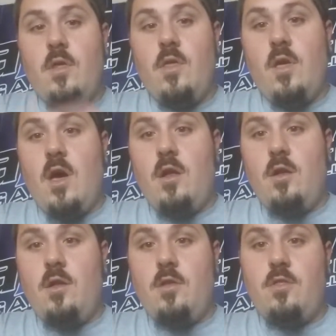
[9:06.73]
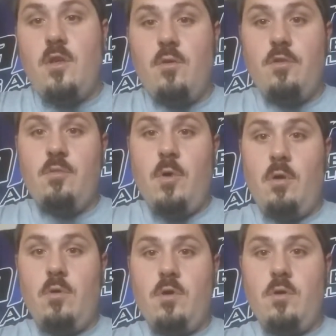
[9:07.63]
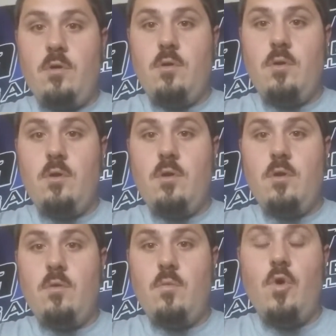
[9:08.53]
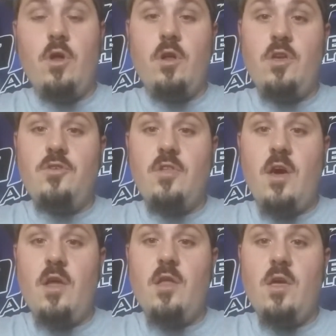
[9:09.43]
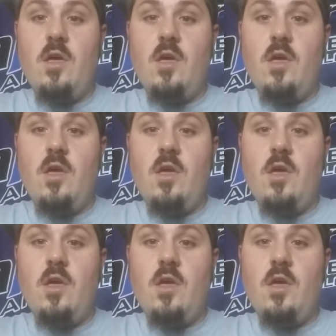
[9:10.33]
They got a single small one on each side,